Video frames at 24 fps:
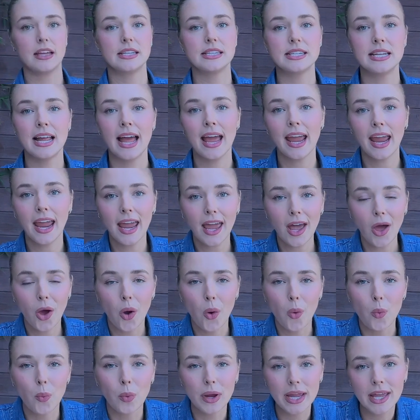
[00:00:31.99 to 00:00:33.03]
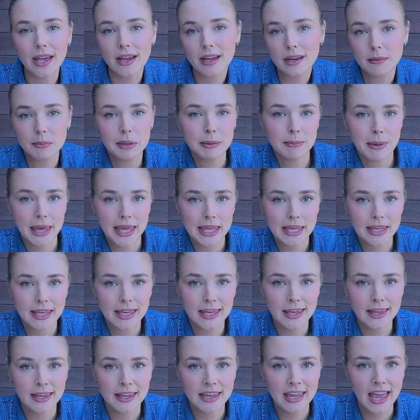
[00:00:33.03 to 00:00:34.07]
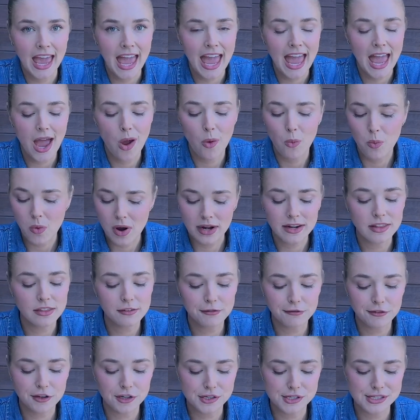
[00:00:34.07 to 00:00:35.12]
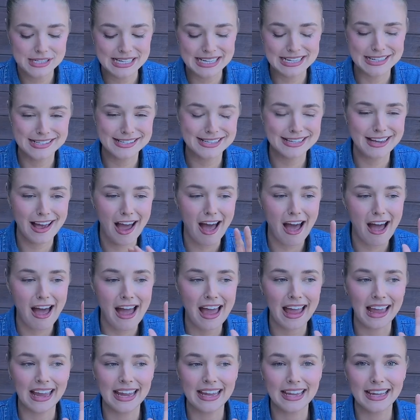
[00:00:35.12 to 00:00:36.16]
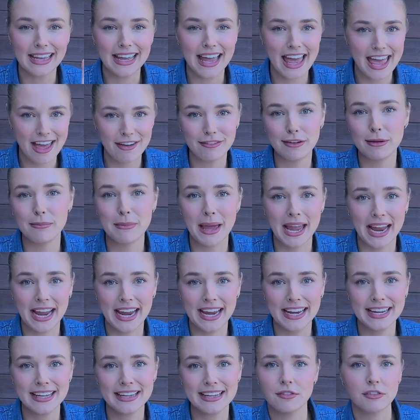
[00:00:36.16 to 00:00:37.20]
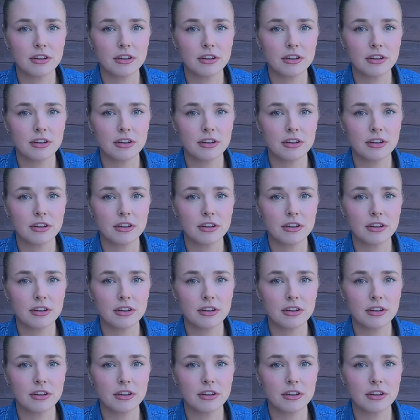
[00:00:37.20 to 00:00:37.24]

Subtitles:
Today we are going to be making one of the first things that I ever made.